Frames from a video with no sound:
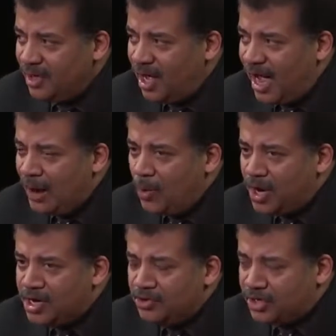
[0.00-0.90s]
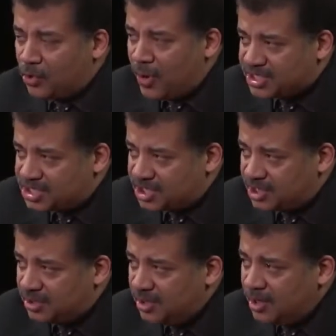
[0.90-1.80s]
I want to know the
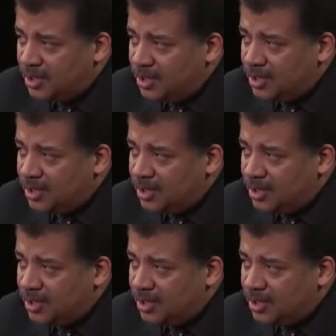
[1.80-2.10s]
question